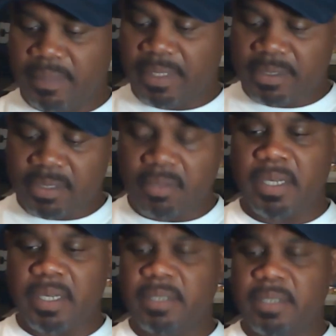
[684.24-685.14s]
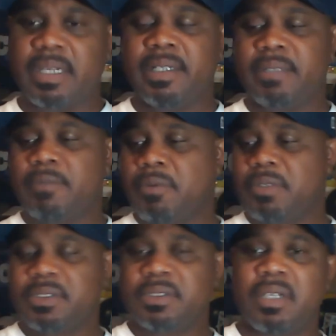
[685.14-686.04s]
It's okay. I
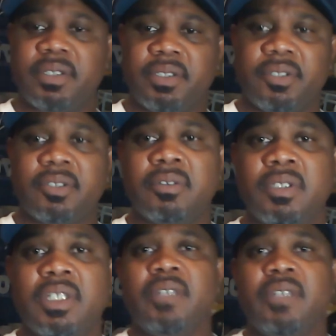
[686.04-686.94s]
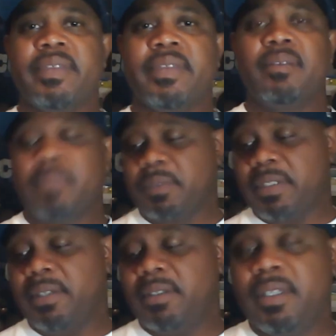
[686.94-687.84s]
wasn't talking to you, but
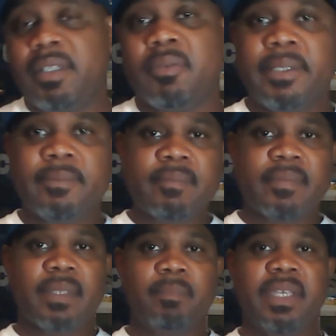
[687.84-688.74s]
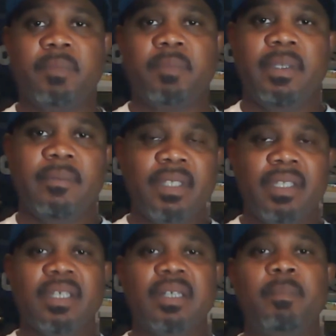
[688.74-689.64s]
thank you anyway, Bixby.
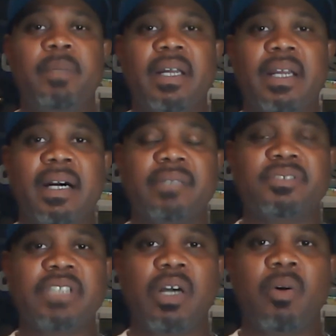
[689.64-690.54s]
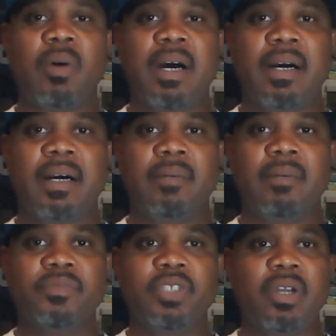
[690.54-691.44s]
But
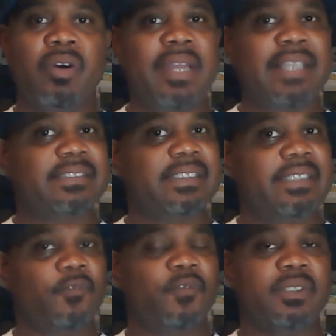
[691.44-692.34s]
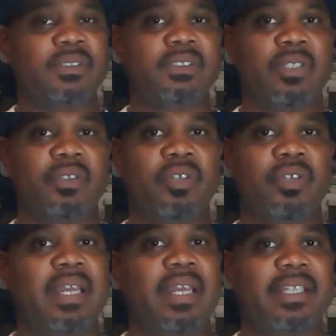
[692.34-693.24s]
and that's the difference. So you
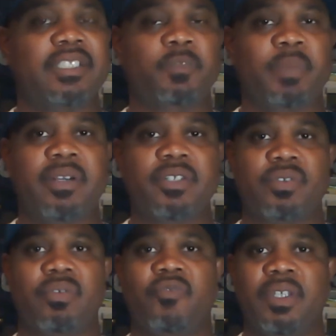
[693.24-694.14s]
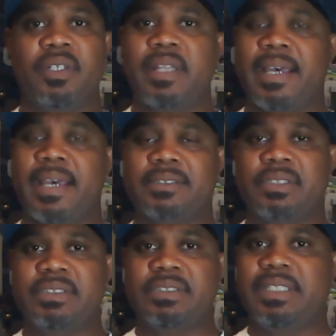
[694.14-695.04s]
got a lot of experience on the field now. So
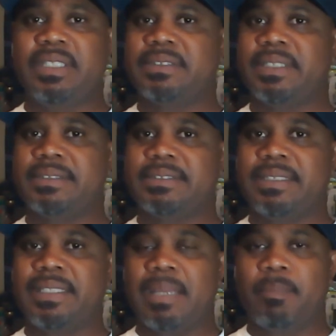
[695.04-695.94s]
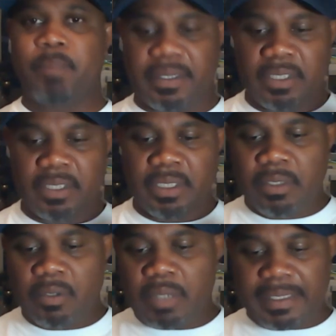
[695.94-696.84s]
these kids hadn't seen that, but
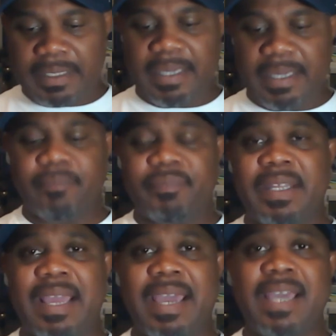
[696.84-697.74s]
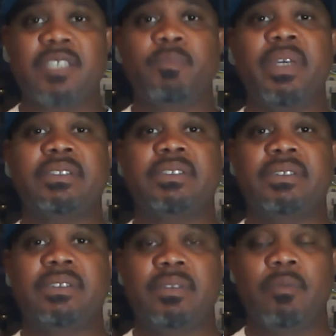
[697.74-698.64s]
again, it has been
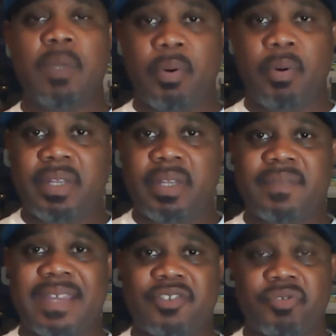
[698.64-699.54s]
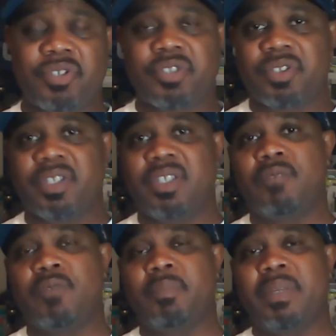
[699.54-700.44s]
reported that Tristan Hill
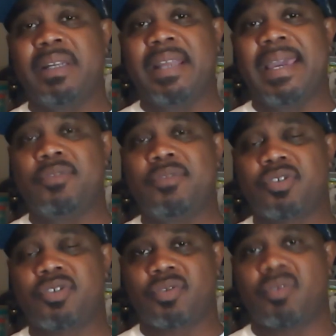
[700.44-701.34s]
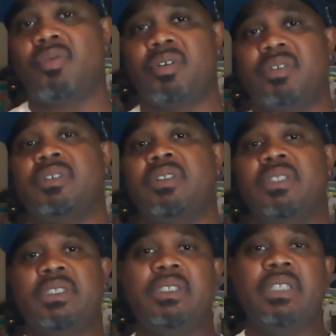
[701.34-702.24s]
will be named starter
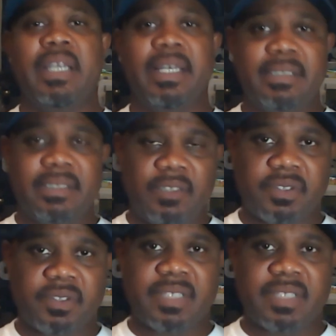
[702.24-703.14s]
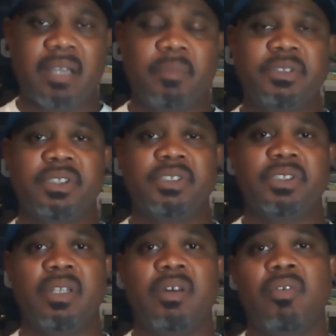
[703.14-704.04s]
at the defensive tackle position
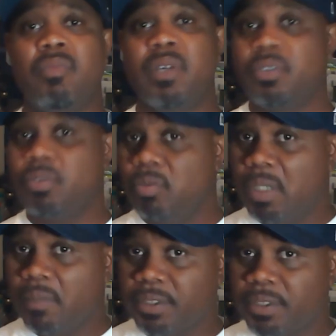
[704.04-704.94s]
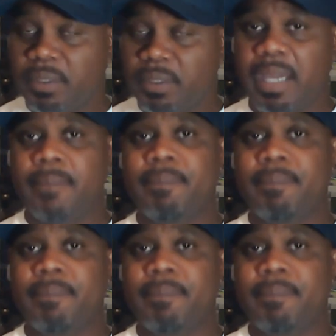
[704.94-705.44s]
along with whoever else we got.